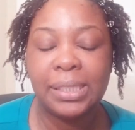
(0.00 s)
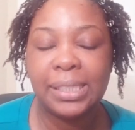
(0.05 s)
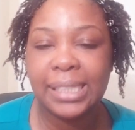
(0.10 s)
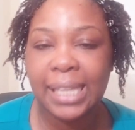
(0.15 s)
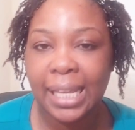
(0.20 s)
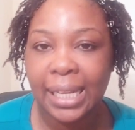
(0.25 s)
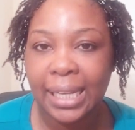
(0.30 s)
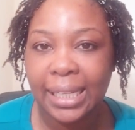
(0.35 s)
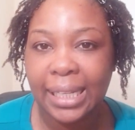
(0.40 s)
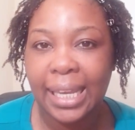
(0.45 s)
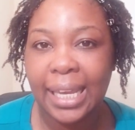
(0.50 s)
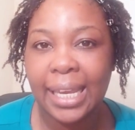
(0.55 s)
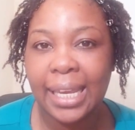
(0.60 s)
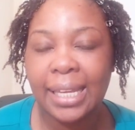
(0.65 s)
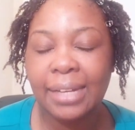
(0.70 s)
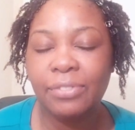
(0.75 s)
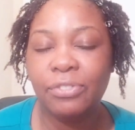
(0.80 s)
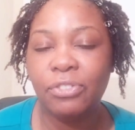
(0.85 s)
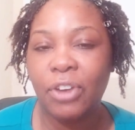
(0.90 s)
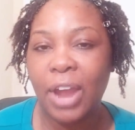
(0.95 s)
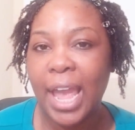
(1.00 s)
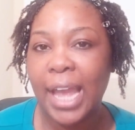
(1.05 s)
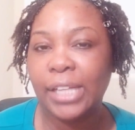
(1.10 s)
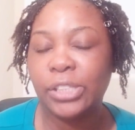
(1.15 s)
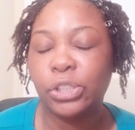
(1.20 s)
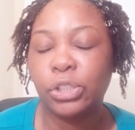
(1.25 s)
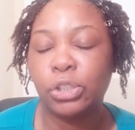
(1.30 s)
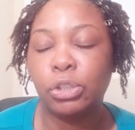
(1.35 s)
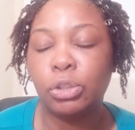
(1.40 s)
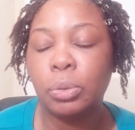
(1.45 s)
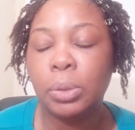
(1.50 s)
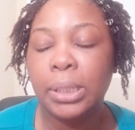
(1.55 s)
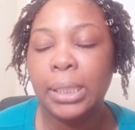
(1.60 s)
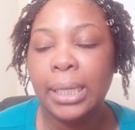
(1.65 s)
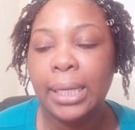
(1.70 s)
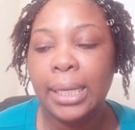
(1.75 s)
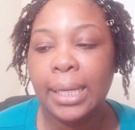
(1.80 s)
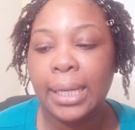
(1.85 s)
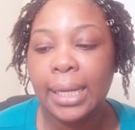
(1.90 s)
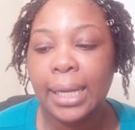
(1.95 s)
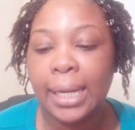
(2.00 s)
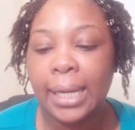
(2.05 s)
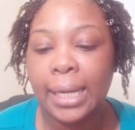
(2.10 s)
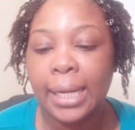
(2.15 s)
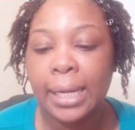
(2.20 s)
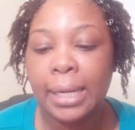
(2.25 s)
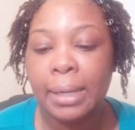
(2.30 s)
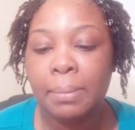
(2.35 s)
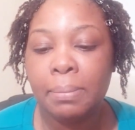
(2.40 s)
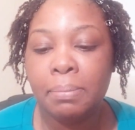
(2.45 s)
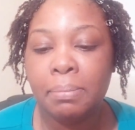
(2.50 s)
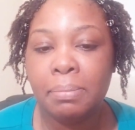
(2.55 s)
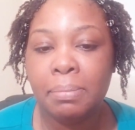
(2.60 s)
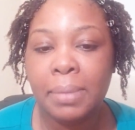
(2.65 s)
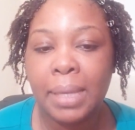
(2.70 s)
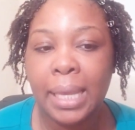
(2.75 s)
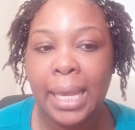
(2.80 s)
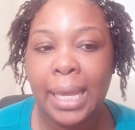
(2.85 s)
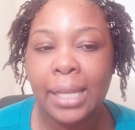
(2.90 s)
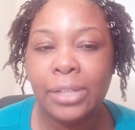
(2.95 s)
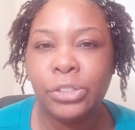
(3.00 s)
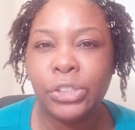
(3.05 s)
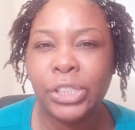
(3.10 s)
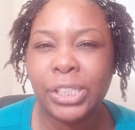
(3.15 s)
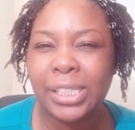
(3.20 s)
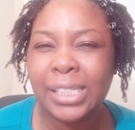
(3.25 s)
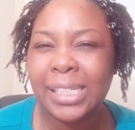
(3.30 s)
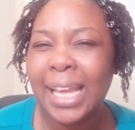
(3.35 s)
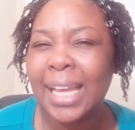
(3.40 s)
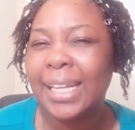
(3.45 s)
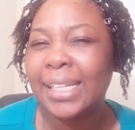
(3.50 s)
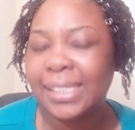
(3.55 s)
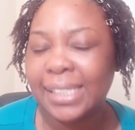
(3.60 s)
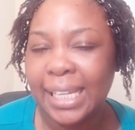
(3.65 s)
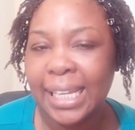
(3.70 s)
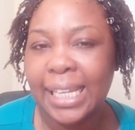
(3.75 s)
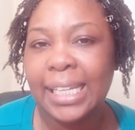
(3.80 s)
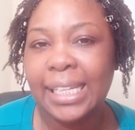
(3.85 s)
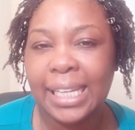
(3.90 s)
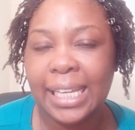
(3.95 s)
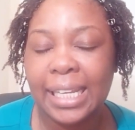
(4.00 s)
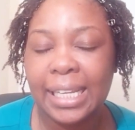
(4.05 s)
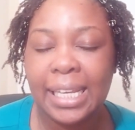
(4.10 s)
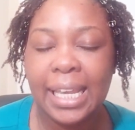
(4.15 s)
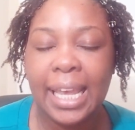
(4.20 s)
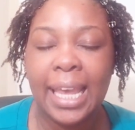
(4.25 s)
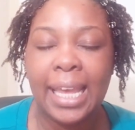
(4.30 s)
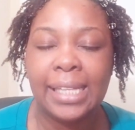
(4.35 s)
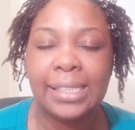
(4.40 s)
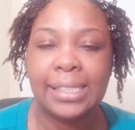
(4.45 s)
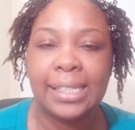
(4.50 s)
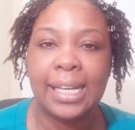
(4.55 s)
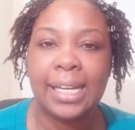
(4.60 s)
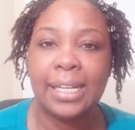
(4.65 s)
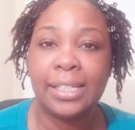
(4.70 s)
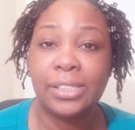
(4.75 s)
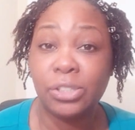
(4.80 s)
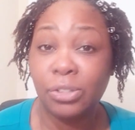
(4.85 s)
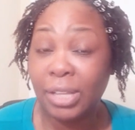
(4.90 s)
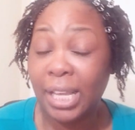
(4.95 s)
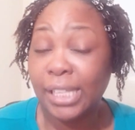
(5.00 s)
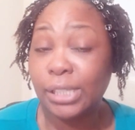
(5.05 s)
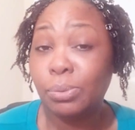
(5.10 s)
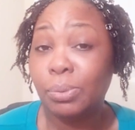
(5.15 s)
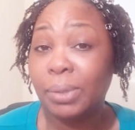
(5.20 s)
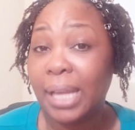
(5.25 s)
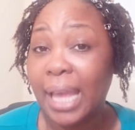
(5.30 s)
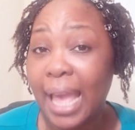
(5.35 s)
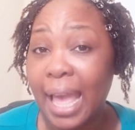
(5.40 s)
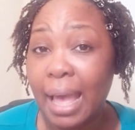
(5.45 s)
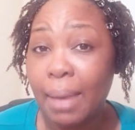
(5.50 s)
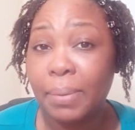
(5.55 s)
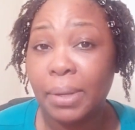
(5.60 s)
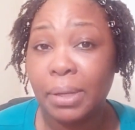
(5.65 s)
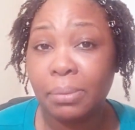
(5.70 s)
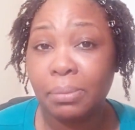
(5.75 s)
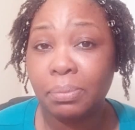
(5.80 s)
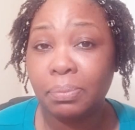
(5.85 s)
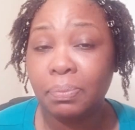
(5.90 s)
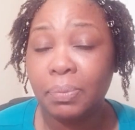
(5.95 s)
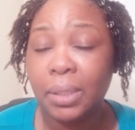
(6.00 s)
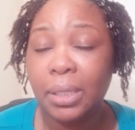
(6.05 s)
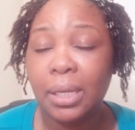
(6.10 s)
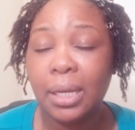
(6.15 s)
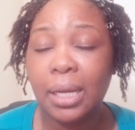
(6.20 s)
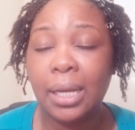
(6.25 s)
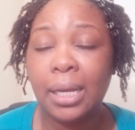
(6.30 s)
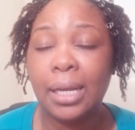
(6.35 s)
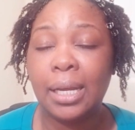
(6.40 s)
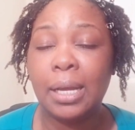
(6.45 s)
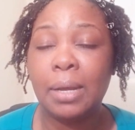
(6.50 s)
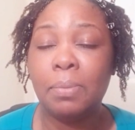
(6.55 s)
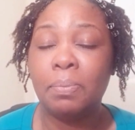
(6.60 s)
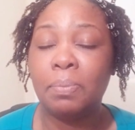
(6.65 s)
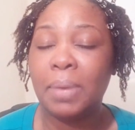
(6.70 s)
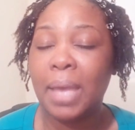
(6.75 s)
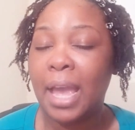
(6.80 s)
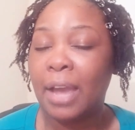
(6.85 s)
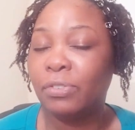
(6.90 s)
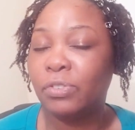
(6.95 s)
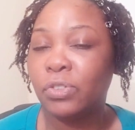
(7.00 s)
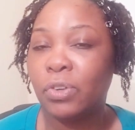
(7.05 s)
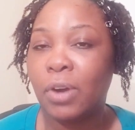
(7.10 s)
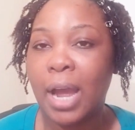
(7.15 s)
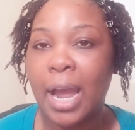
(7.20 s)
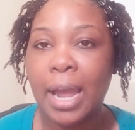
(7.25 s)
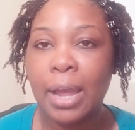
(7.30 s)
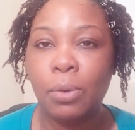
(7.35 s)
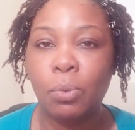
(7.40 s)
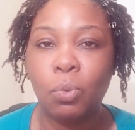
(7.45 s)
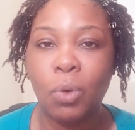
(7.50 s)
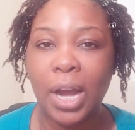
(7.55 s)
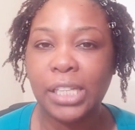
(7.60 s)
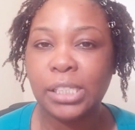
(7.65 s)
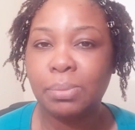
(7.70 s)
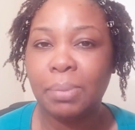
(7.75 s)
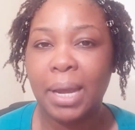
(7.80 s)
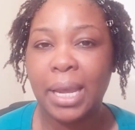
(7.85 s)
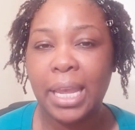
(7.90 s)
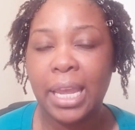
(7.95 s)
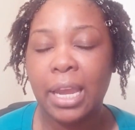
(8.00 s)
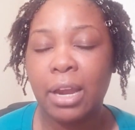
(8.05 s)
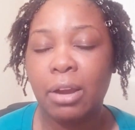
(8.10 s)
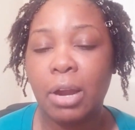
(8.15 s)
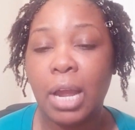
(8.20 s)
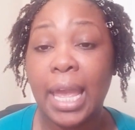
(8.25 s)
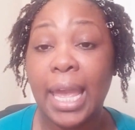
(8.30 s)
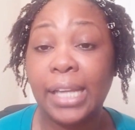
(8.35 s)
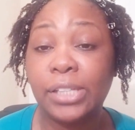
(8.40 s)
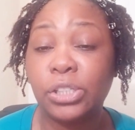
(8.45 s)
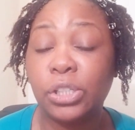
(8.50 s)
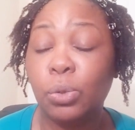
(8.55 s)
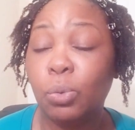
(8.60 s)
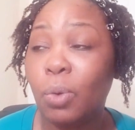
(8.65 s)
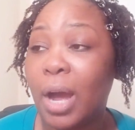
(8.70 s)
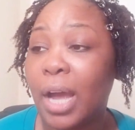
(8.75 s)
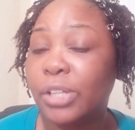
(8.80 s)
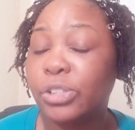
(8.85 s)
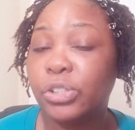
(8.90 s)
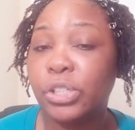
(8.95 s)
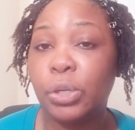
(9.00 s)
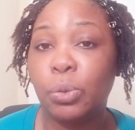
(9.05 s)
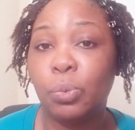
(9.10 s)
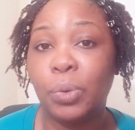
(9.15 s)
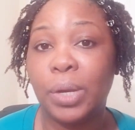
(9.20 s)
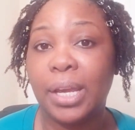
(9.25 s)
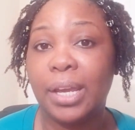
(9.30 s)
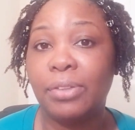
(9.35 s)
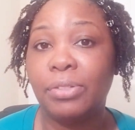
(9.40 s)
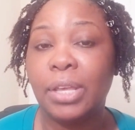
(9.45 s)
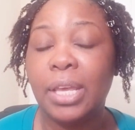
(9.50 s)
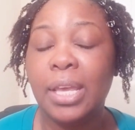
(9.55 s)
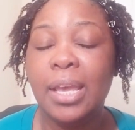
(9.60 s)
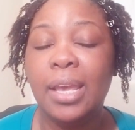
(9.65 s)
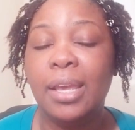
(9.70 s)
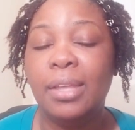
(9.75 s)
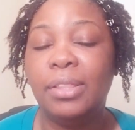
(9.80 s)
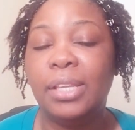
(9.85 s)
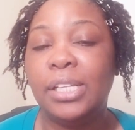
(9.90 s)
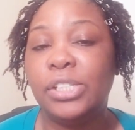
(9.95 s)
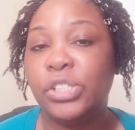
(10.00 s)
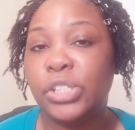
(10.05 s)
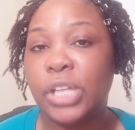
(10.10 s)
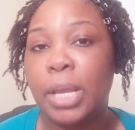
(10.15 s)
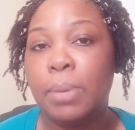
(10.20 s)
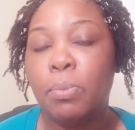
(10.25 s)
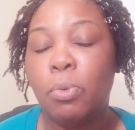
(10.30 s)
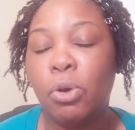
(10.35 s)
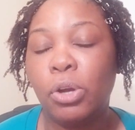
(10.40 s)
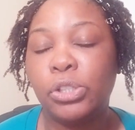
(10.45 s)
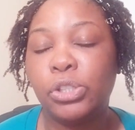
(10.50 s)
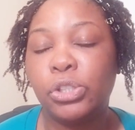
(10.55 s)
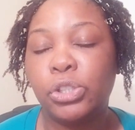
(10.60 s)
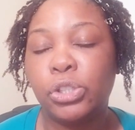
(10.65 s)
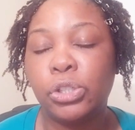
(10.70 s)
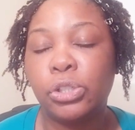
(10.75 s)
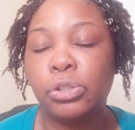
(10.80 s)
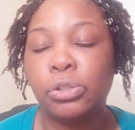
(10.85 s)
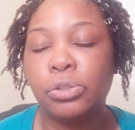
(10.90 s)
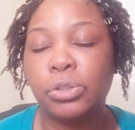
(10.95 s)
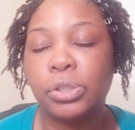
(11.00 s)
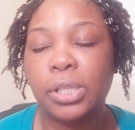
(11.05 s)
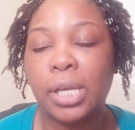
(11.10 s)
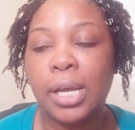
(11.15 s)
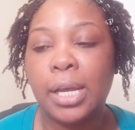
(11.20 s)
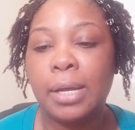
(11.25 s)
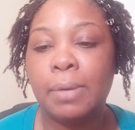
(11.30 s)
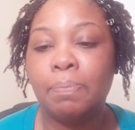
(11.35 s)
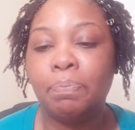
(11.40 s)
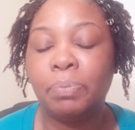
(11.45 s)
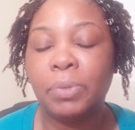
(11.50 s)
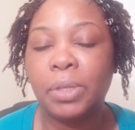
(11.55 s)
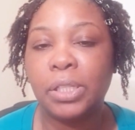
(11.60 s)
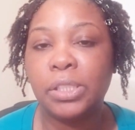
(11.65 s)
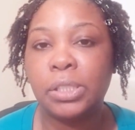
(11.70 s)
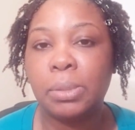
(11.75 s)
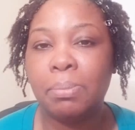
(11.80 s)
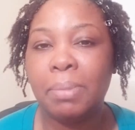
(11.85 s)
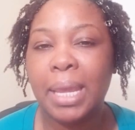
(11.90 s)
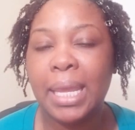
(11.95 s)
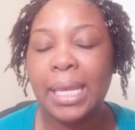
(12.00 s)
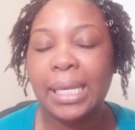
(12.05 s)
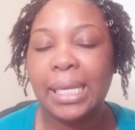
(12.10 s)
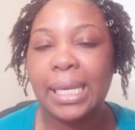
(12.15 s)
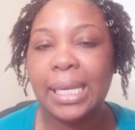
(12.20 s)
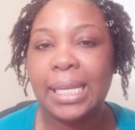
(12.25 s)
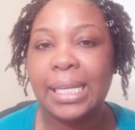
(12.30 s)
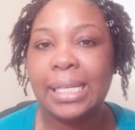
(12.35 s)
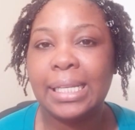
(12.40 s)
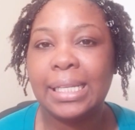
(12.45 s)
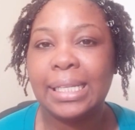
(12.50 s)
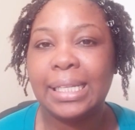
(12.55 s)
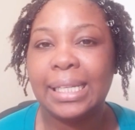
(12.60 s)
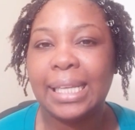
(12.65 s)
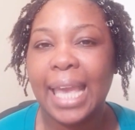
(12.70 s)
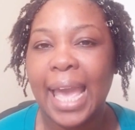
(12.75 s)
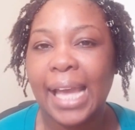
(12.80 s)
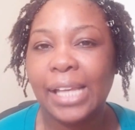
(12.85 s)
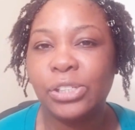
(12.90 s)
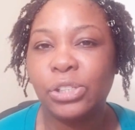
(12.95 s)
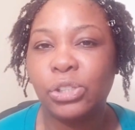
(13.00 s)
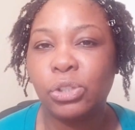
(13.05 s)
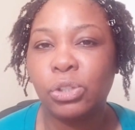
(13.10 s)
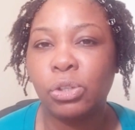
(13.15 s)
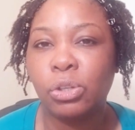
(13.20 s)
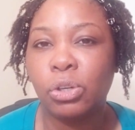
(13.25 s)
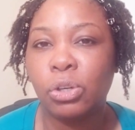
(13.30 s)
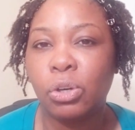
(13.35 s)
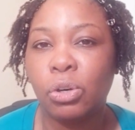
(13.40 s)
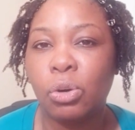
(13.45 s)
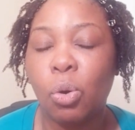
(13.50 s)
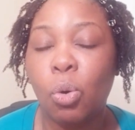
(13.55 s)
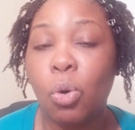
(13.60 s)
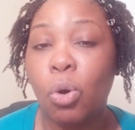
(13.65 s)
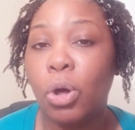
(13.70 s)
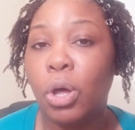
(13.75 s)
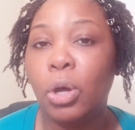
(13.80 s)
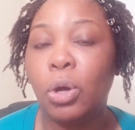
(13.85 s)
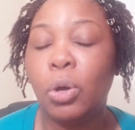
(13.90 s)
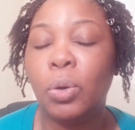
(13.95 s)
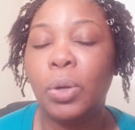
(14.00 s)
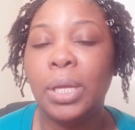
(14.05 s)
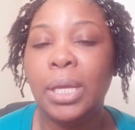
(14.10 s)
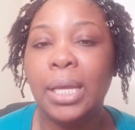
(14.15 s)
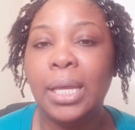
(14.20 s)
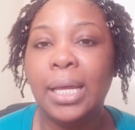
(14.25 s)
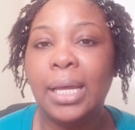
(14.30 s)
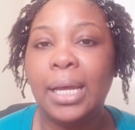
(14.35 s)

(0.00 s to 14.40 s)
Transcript: delicate, fragile, and just not as kinky. And so that's what happened. After I washed my hair, I actually washed it with the Shea Moisture's Jamaican castor oil